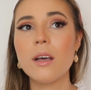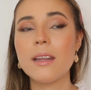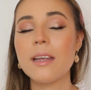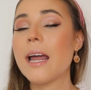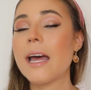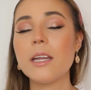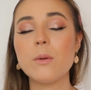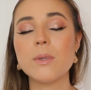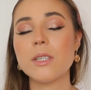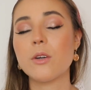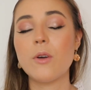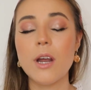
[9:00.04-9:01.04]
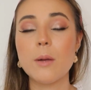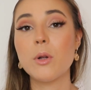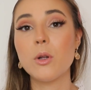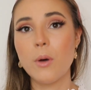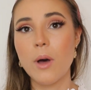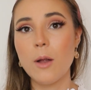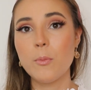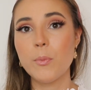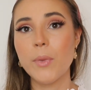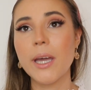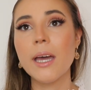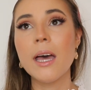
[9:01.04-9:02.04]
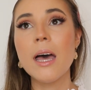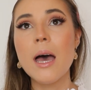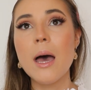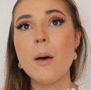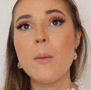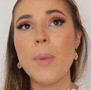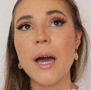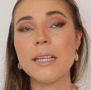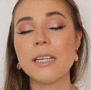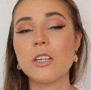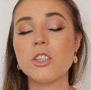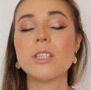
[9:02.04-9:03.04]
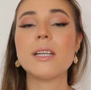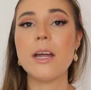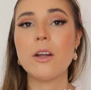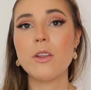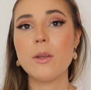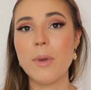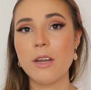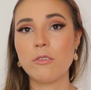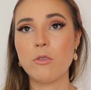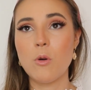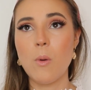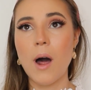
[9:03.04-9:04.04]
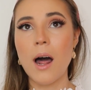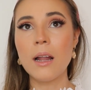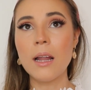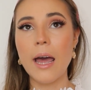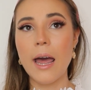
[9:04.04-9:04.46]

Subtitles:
the lady was incredible who helped me. But I just laid on the bed for a while,